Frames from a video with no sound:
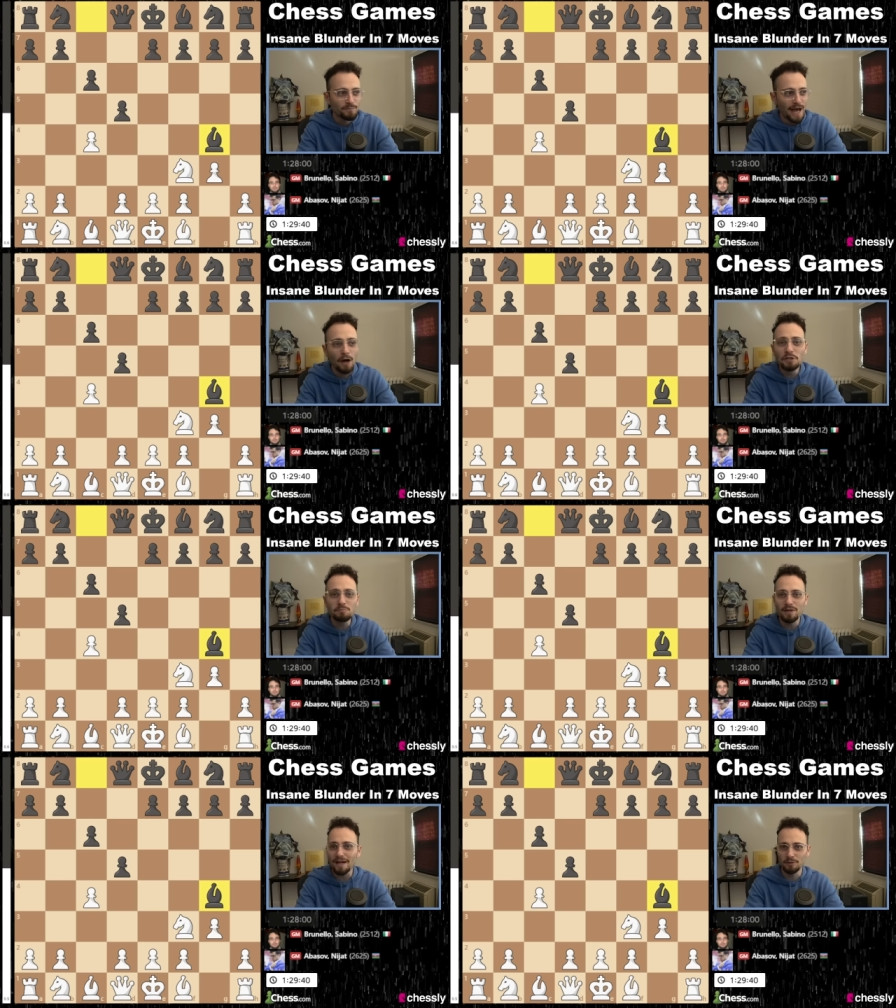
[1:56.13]
how
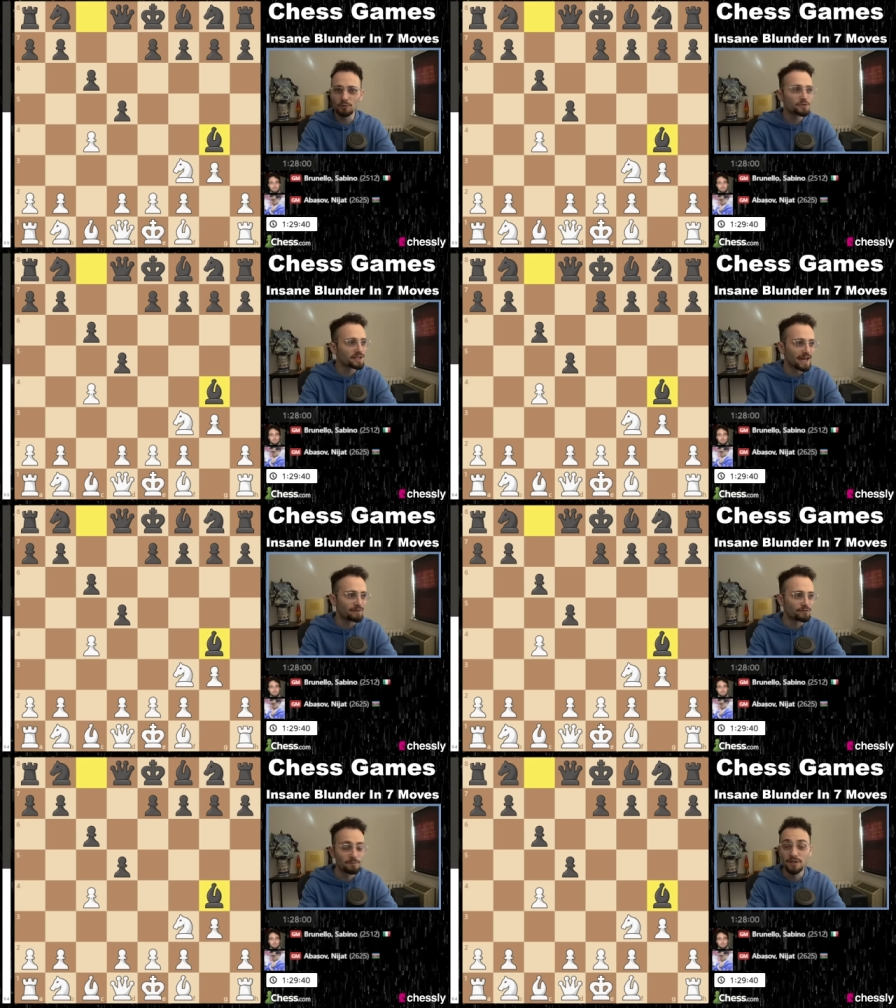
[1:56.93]
did black lose the
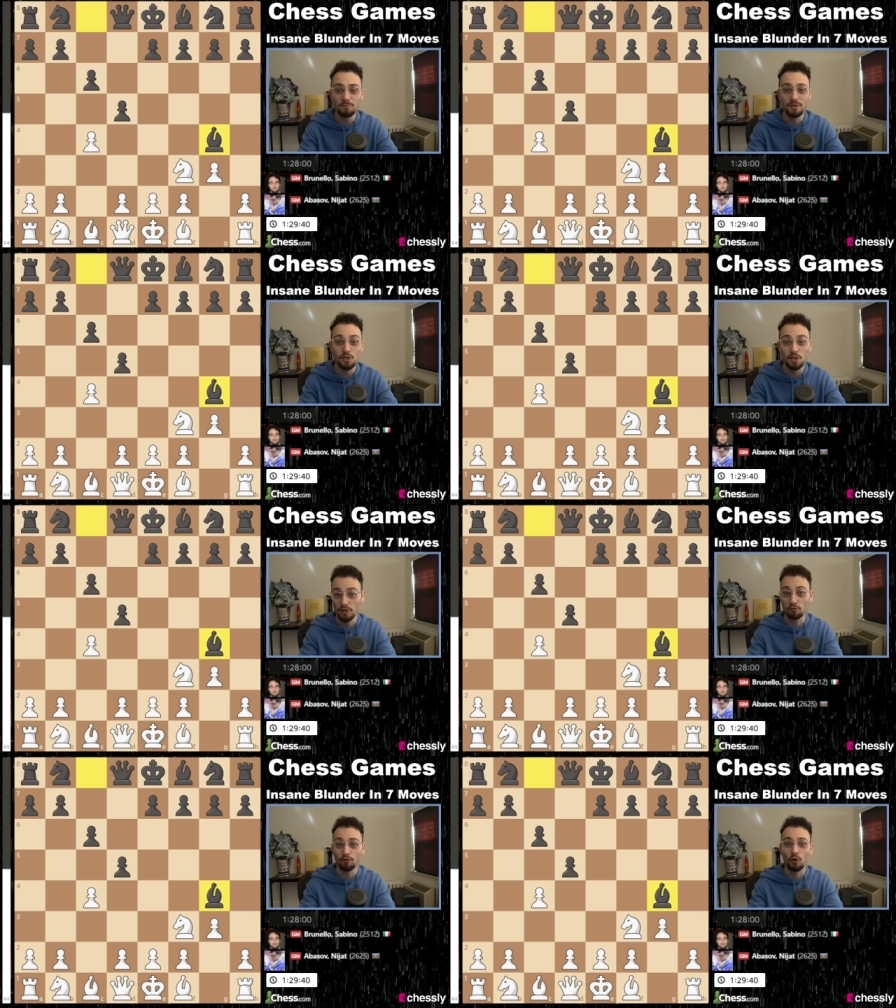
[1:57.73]
game from this position
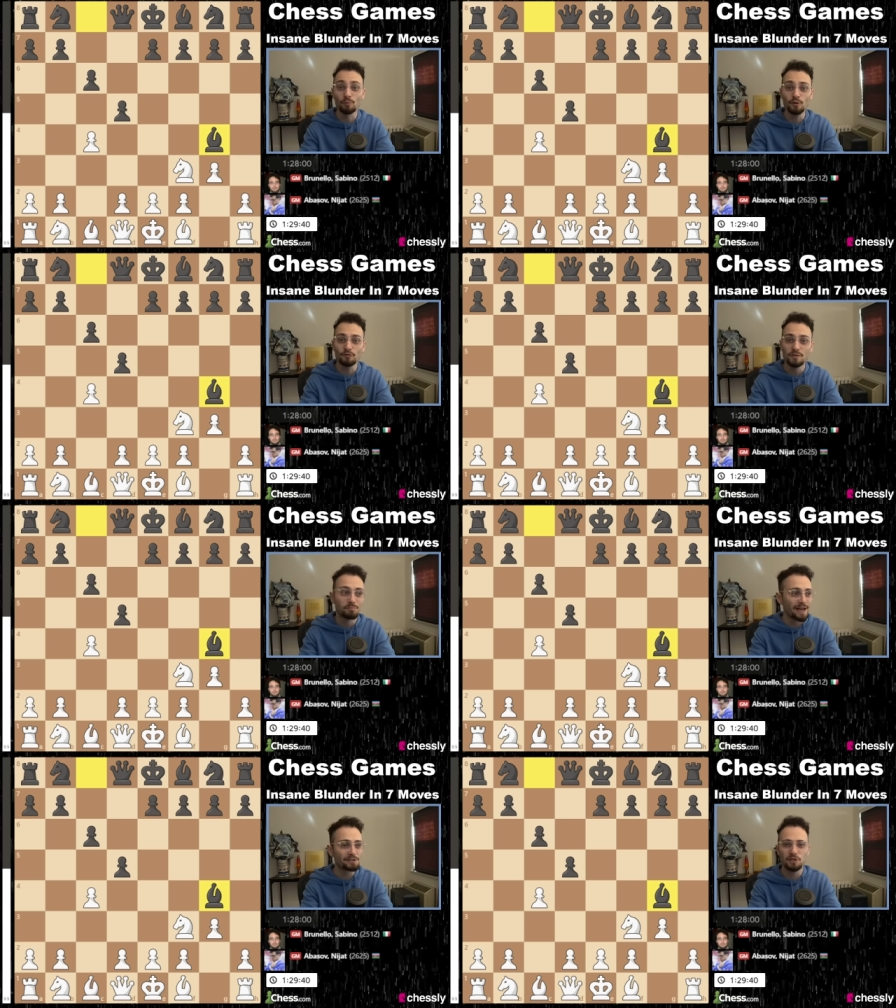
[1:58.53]
in four moves?
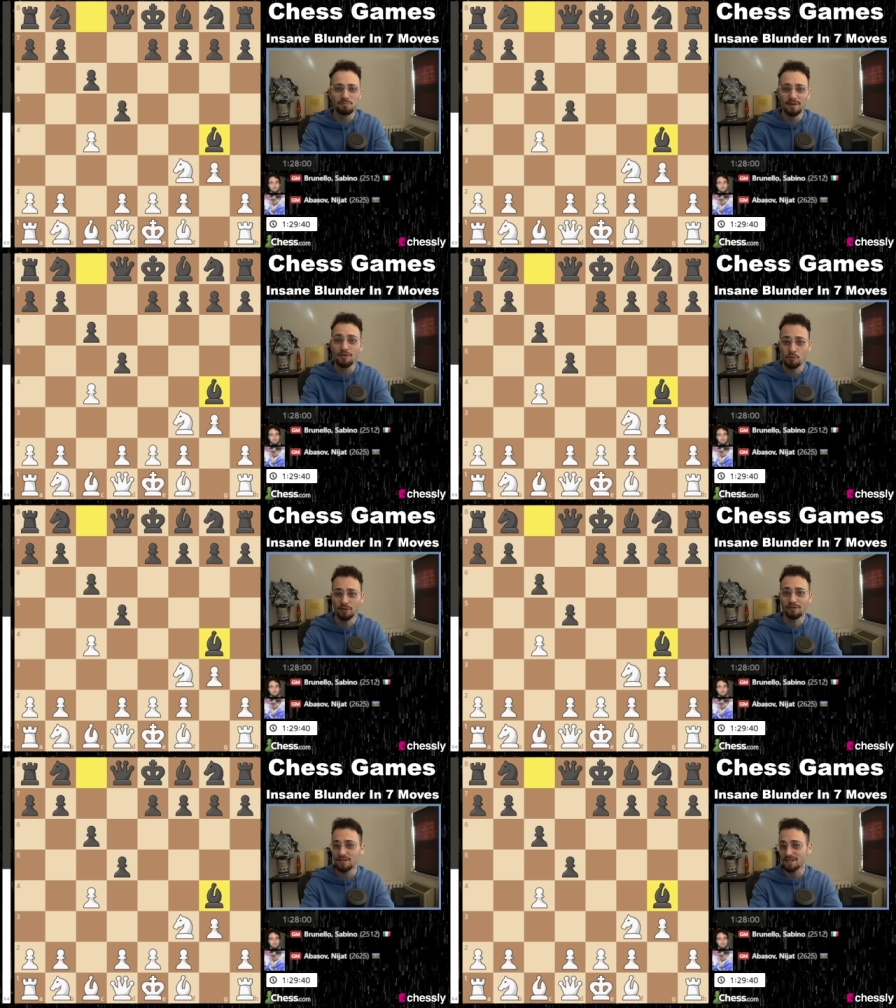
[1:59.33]
Black just played
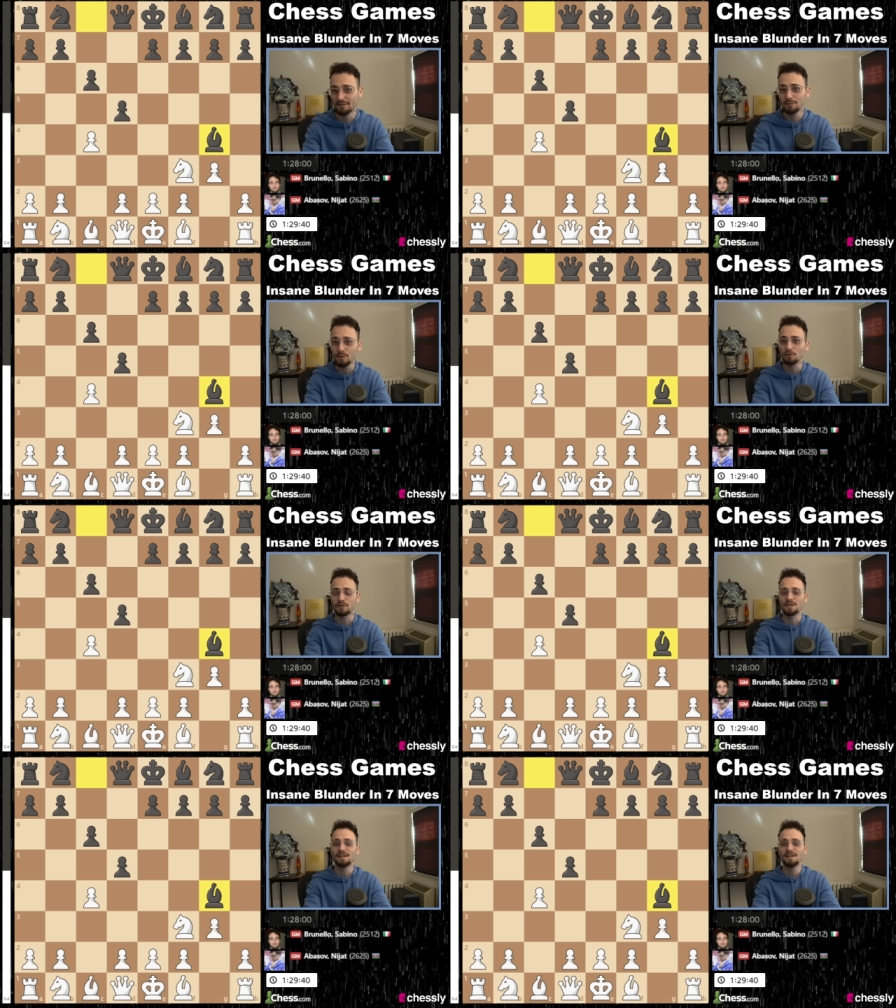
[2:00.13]
three of the seven
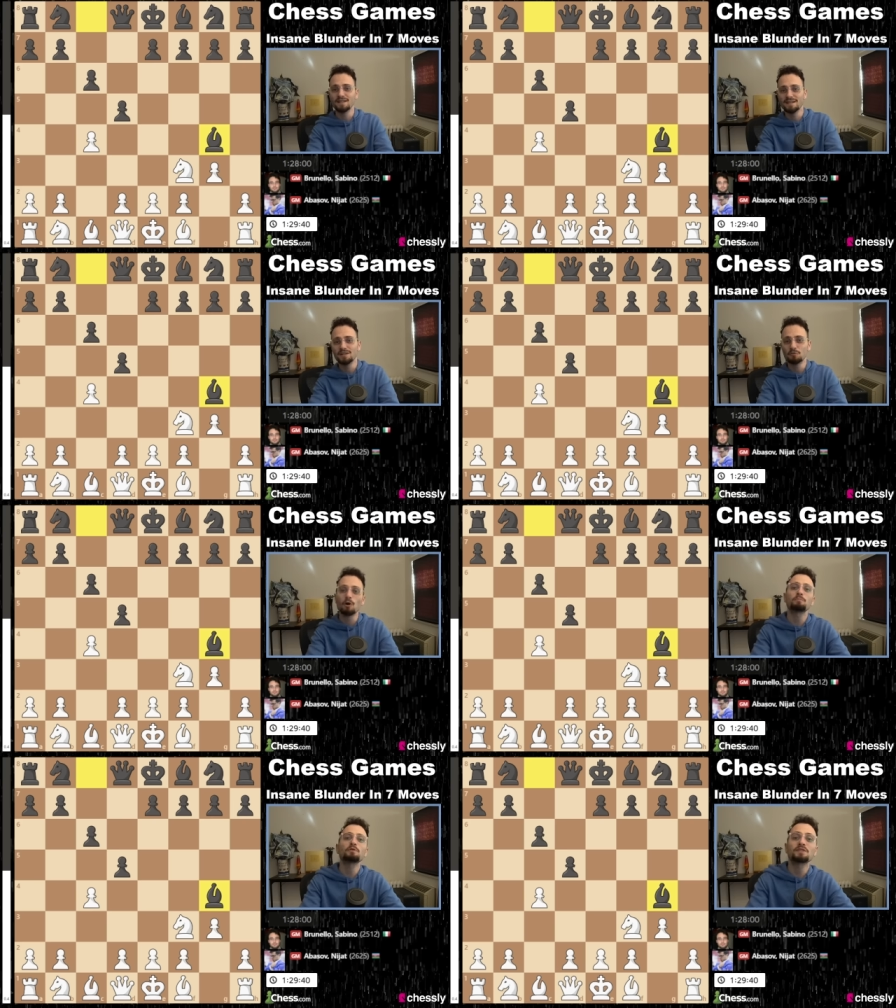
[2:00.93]
moves.
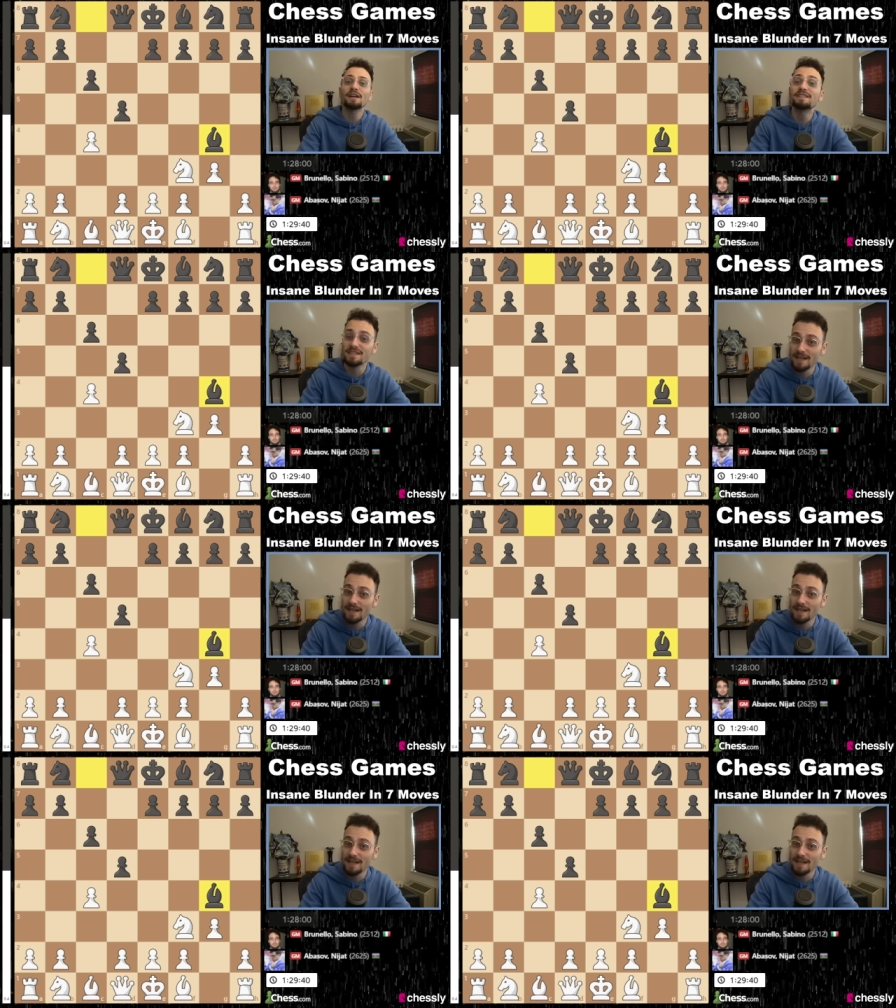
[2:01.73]
What percent is